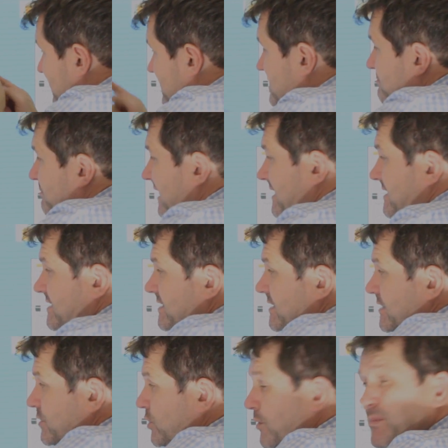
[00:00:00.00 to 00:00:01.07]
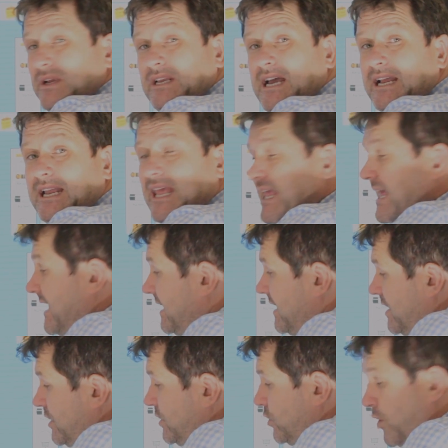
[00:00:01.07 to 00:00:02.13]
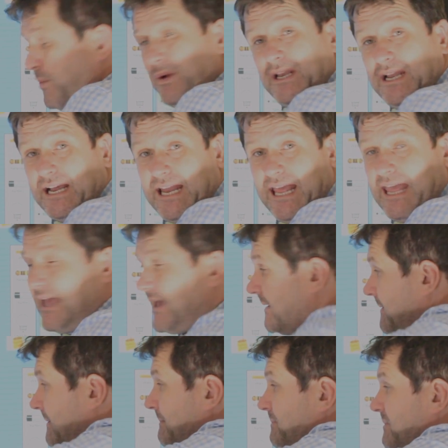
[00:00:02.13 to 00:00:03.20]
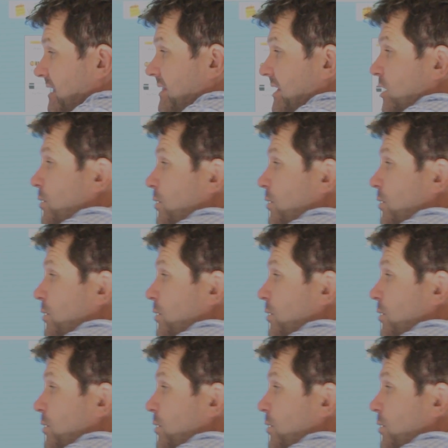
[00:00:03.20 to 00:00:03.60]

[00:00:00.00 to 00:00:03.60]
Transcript: and it splits 0.9 here, 0.9 here. Then they